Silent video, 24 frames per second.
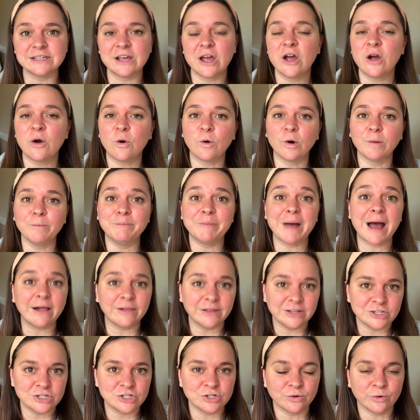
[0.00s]
or
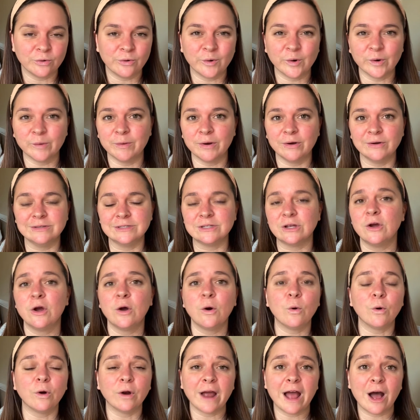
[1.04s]
balance your hormones or
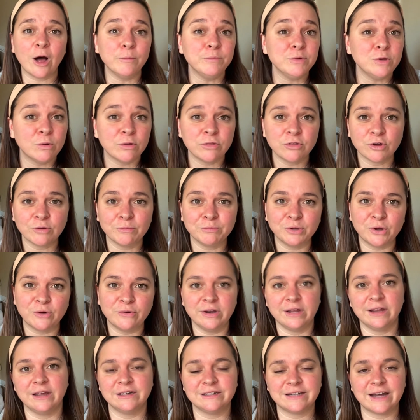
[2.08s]
help you with your bloating
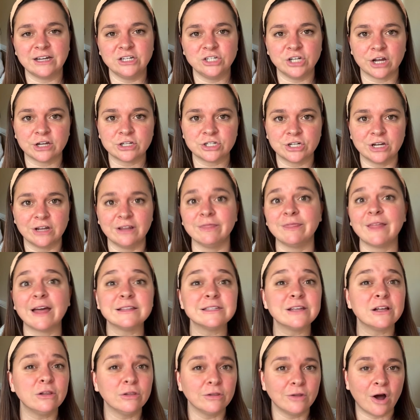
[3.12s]
and digestion, that's a
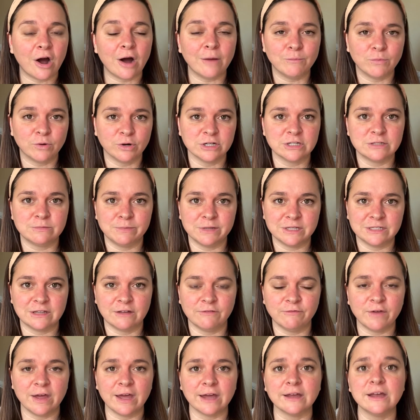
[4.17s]
lot more
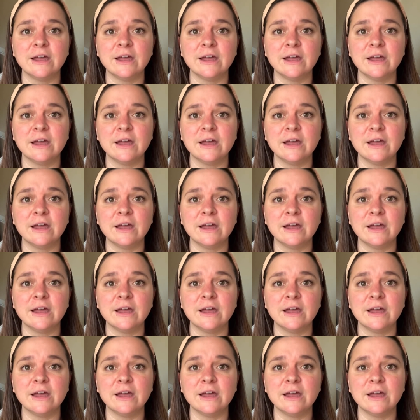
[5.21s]
specific.